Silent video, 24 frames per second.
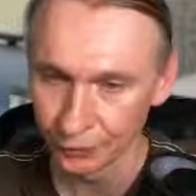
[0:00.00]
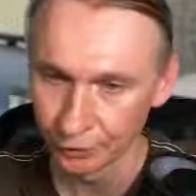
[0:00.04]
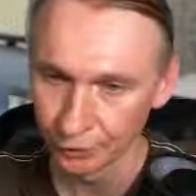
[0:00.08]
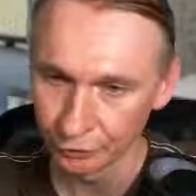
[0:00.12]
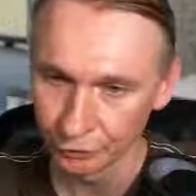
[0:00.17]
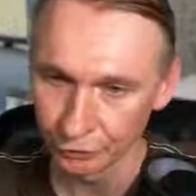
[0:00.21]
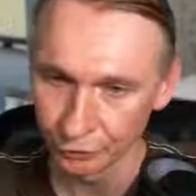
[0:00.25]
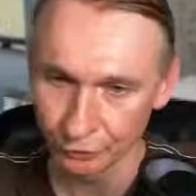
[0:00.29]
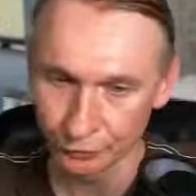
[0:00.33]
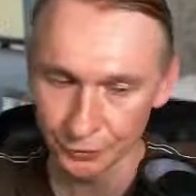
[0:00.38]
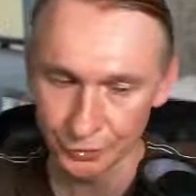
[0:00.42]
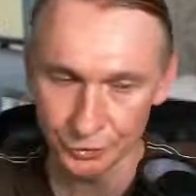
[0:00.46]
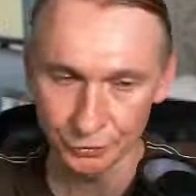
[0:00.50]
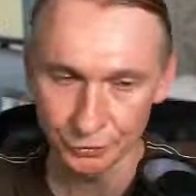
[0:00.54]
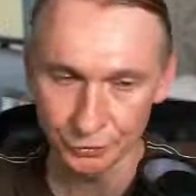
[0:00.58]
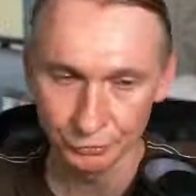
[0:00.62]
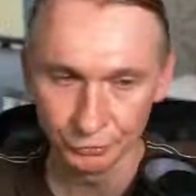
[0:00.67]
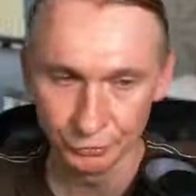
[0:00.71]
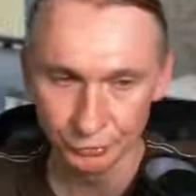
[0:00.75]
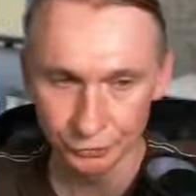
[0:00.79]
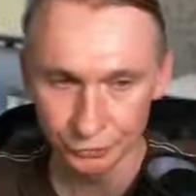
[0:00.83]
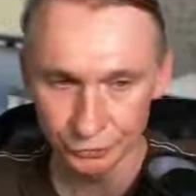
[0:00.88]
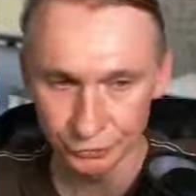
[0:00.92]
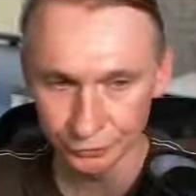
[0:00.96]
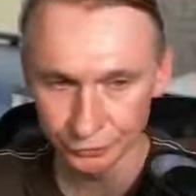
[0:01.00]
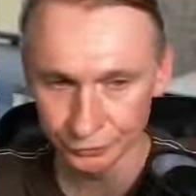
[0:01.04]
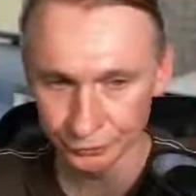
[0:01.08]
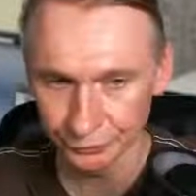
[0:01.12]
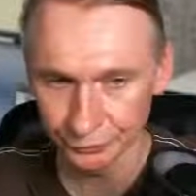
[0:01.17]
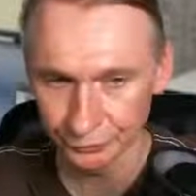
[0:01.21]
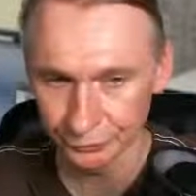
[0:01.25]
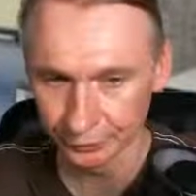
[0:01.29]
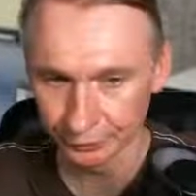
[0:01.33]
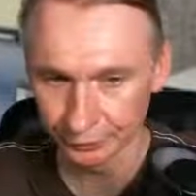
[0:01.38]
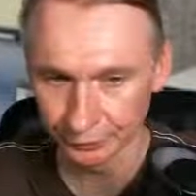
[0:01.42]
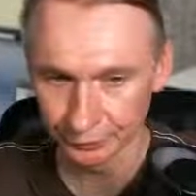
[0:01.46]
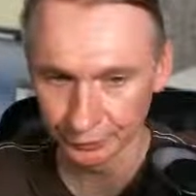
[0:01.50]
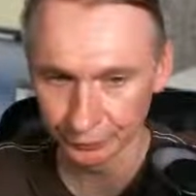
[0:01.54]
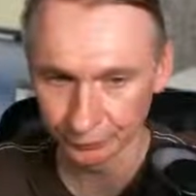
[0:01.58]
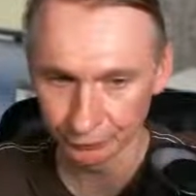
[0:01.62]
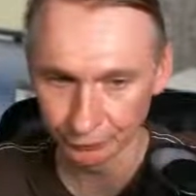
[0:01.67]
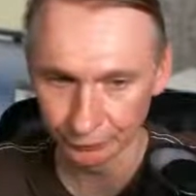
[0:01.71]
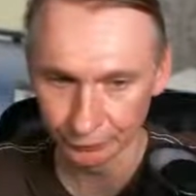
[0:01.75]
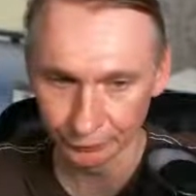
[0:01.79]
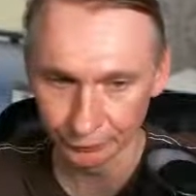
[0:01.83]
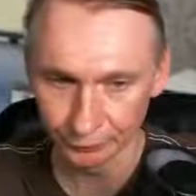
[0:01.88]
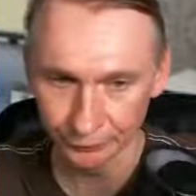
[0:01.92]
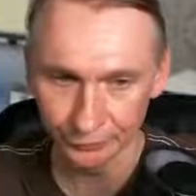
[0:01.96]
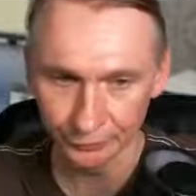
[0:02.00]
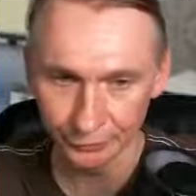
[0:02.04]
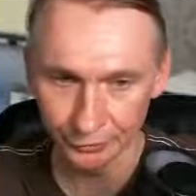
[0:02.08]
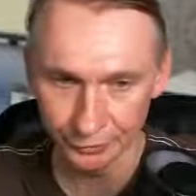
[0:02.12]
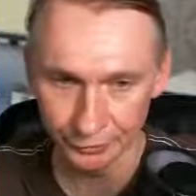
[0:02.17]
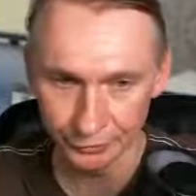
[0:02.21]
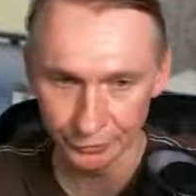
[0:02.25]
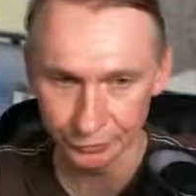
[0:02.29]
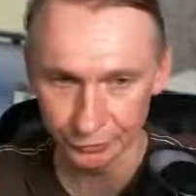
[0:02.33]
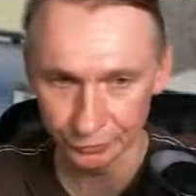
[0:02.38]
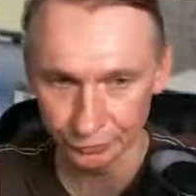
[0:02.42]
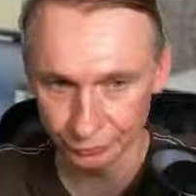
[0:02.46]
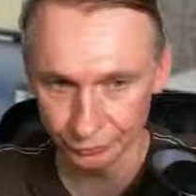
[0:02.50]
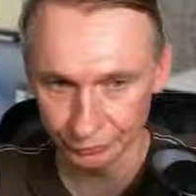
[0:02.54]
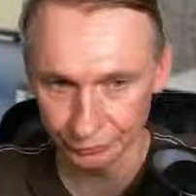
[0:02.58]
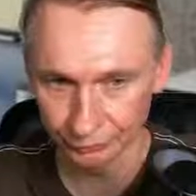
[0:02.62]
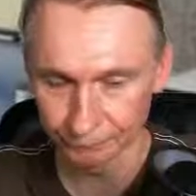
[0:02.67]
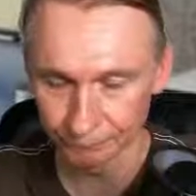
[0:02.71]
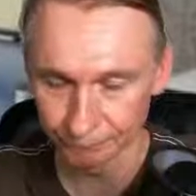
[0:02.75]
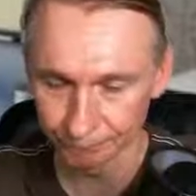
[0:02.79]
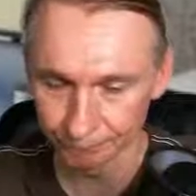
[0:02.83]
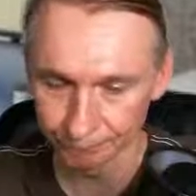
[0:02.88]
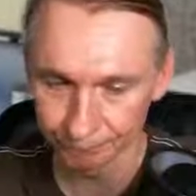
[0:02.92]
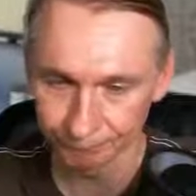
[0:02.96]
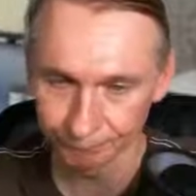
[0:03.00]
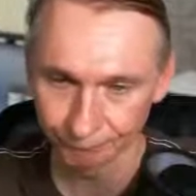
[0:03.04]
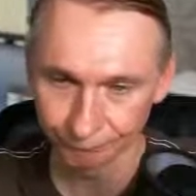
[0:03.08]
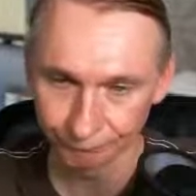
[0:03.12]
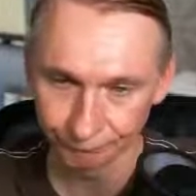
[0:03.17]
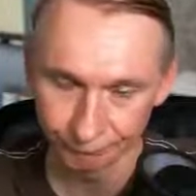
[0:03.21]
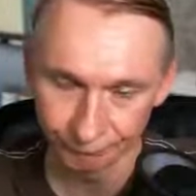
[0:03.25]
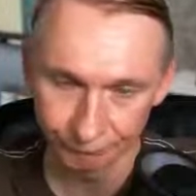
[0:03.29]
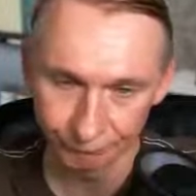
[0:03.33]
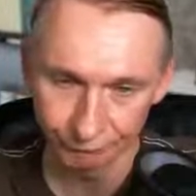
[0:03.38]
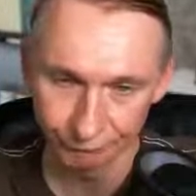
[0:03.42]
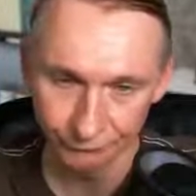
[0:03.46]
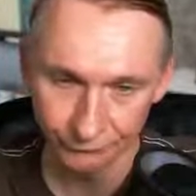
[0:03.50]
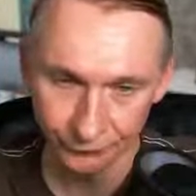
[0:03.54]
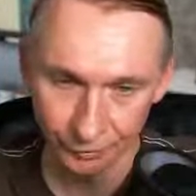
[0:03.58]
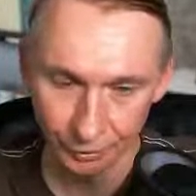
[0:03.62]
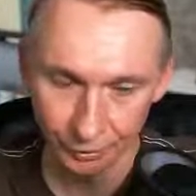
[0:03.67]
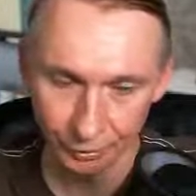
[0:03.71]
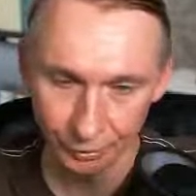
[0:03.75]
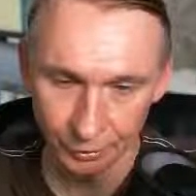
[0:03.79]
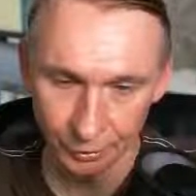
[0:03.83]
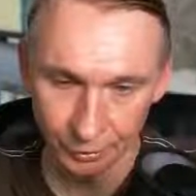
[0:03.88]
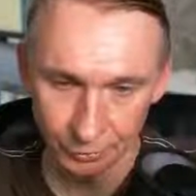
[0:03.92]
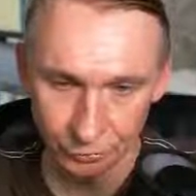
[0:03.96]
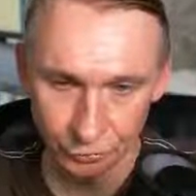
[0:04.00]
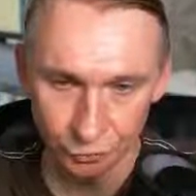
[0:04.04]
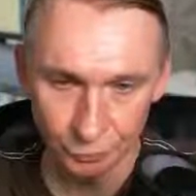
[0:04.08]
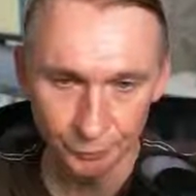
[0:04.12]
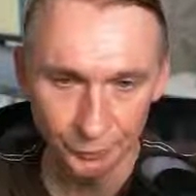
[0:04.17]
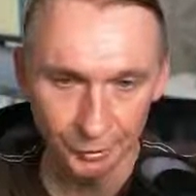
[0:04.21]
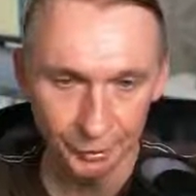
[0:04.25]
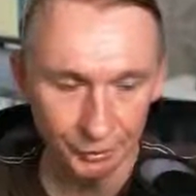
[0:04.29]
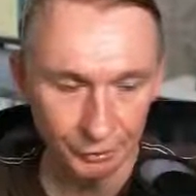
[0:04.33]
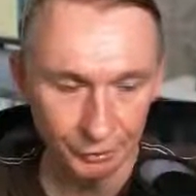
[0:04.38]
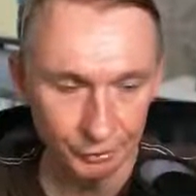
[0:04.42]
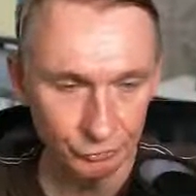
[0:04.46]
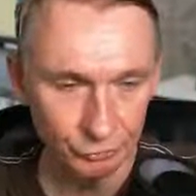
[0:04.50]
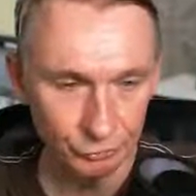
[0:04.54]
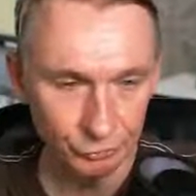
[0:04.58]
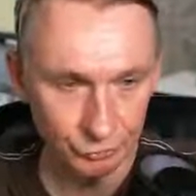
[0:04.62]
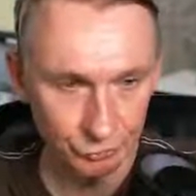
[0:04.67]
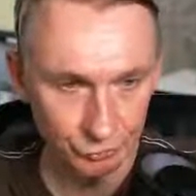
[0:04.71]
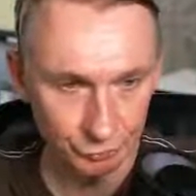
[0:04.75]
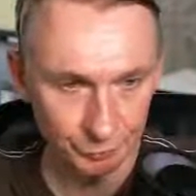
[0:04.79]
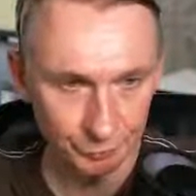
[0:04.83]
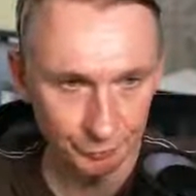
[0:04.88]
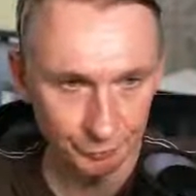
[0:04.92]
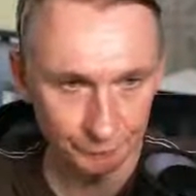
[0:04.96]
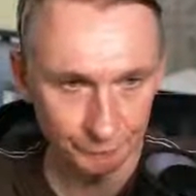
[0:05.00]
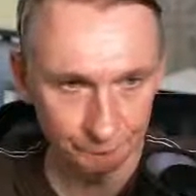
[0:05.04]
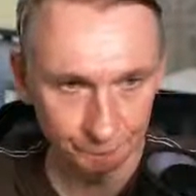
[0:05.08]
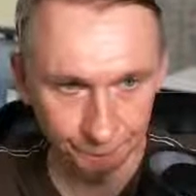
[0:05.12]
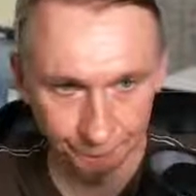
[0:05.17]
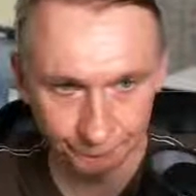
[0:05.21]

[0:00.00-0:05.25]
your resolution and other things to make it usable.